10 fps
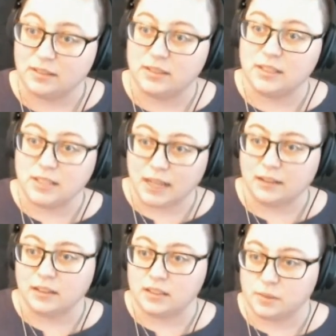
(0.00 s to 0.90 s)
to
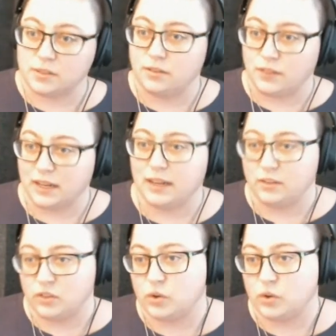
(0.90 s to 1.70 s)
tell a specific kind of